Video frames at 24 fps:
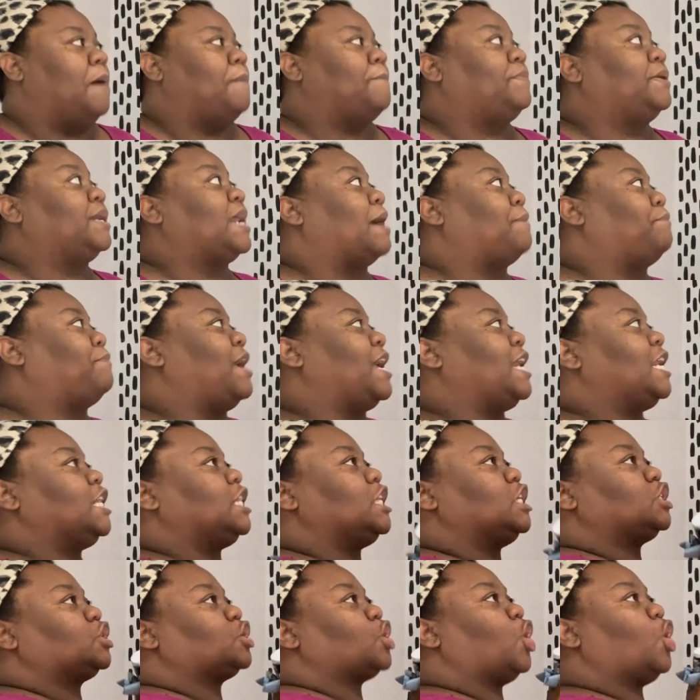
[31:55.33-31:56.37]
but I
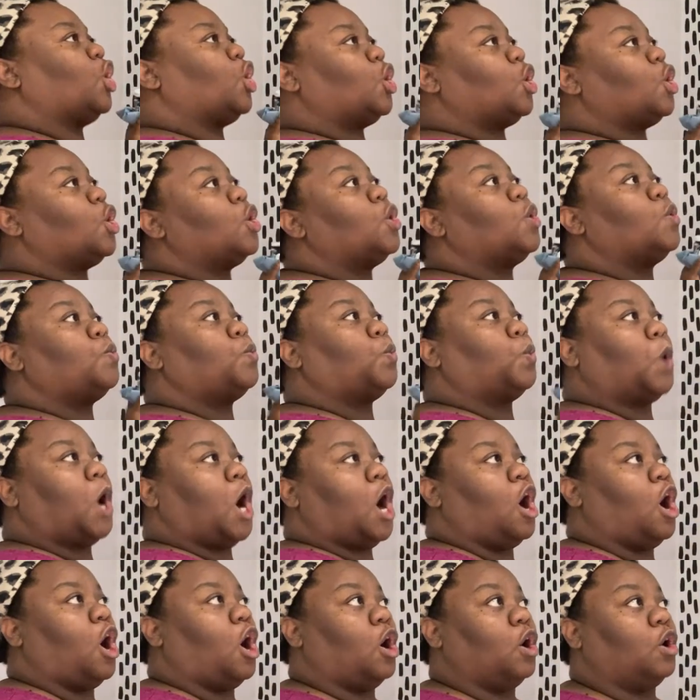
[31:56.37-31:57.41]
painted this whole
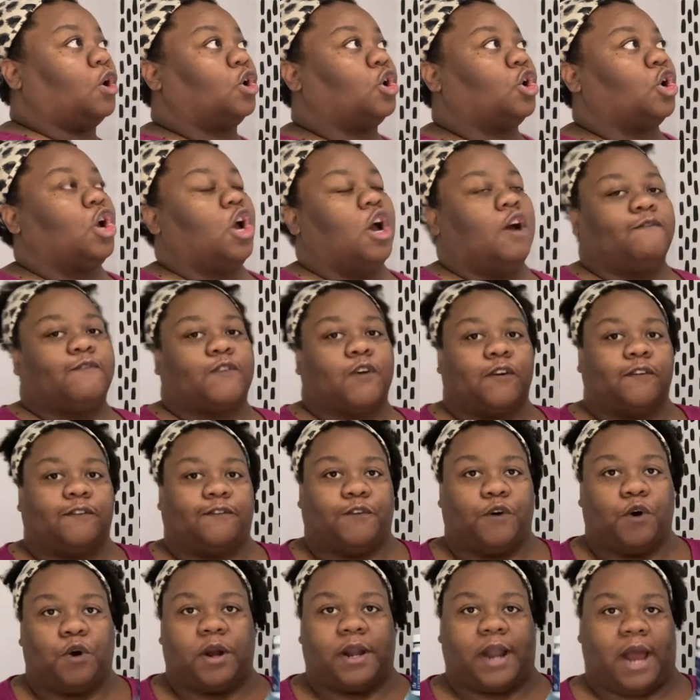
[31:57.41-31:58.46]
wall for
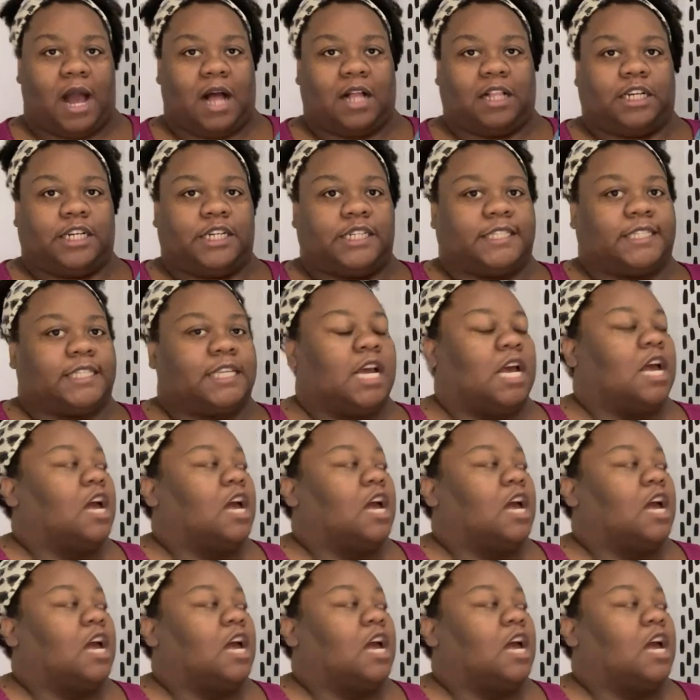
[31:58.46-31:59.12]
$4.